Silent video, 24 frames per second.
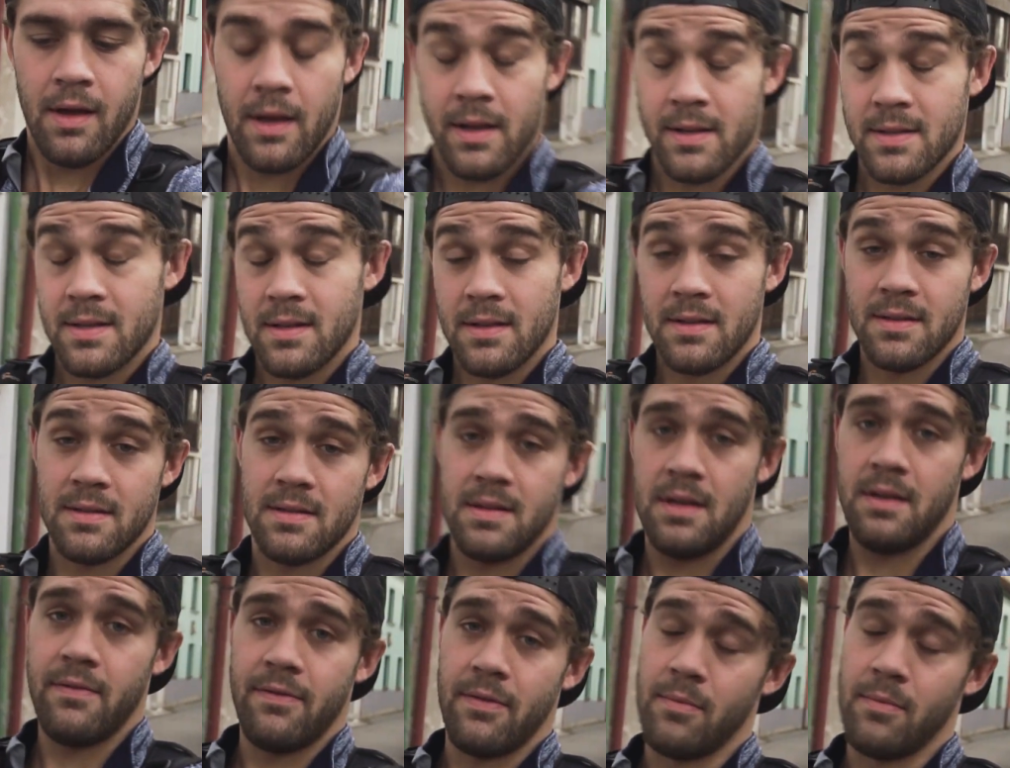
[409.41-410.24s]
because this
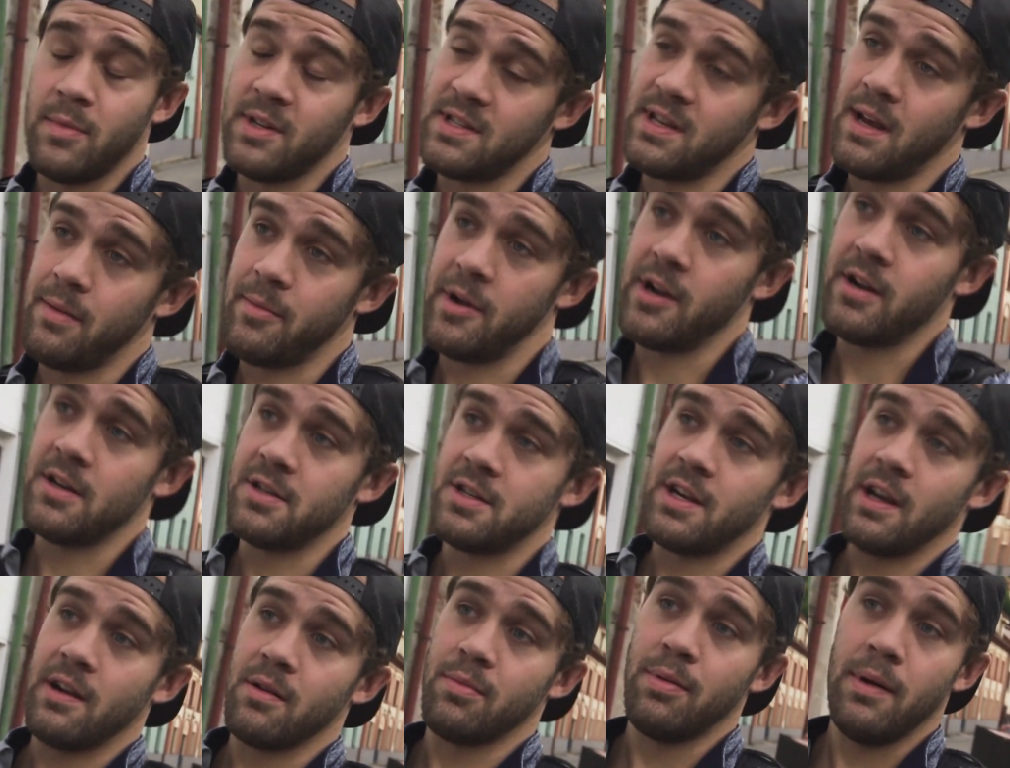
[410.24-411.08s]
is it for my time here in
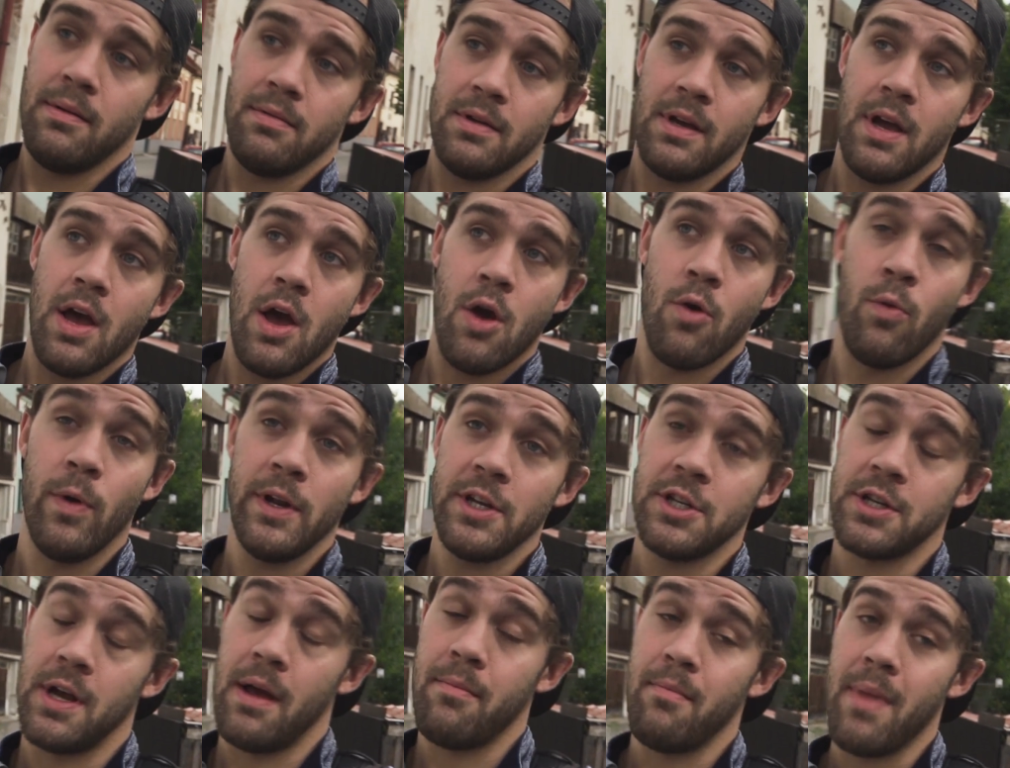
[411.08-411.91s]
Czech Republic,
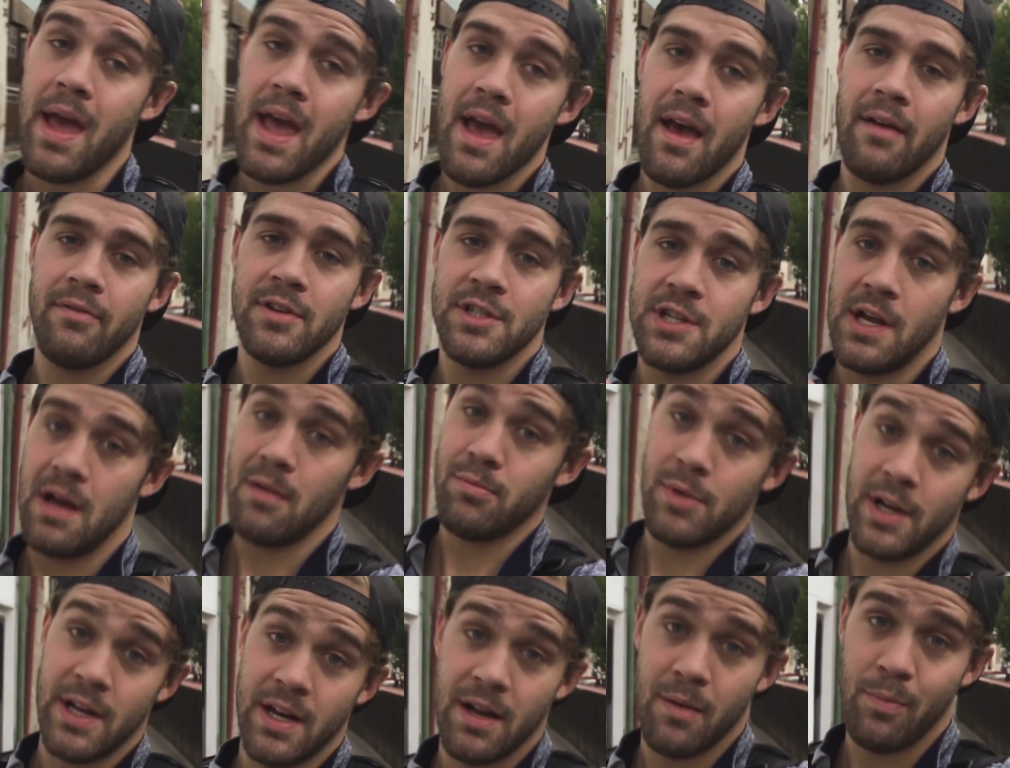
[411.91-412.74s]
which I may have a
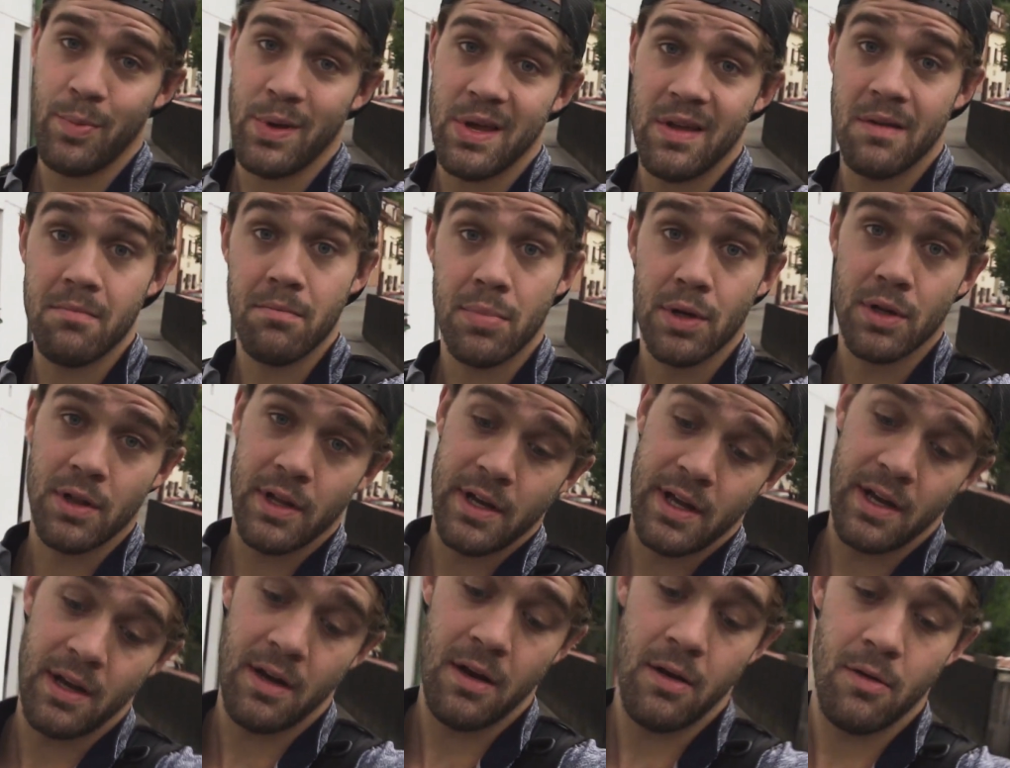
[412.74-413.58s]
job lined up in
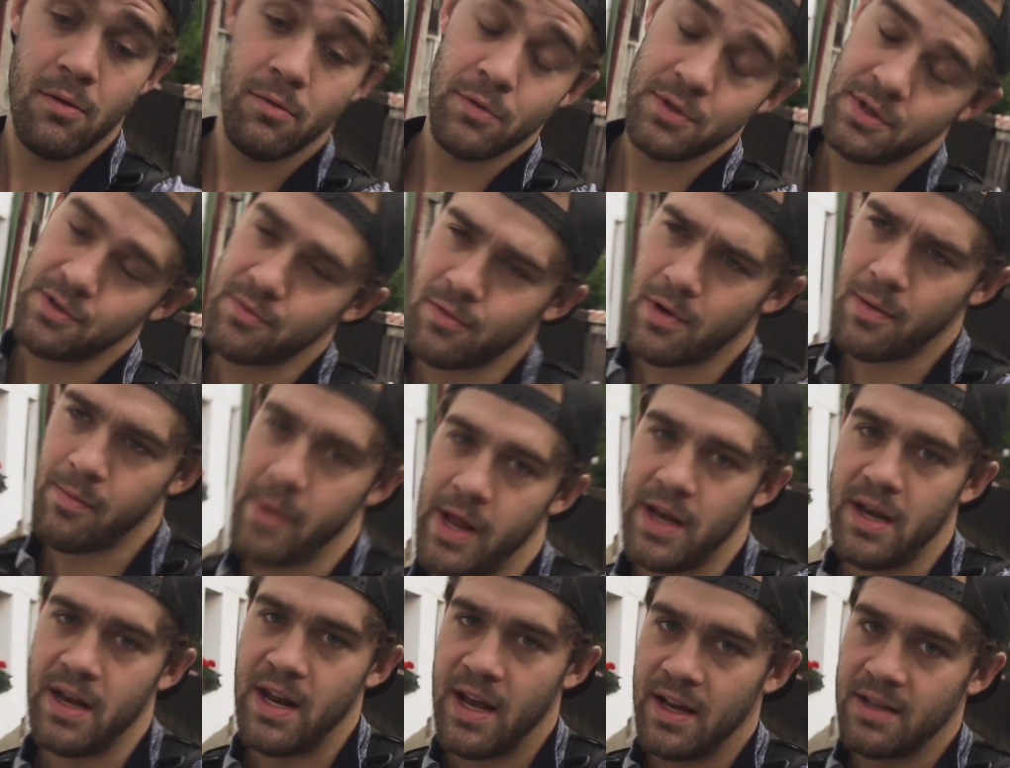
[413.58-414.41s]
Berlin, which is where I'm
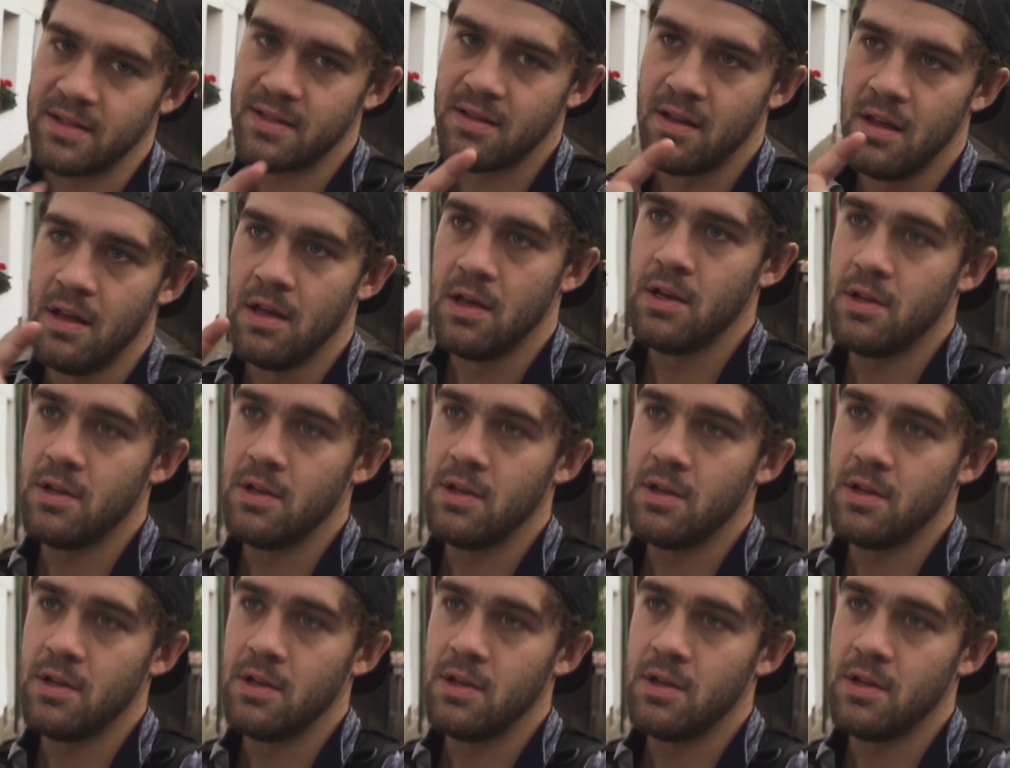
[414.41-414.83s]
heading next.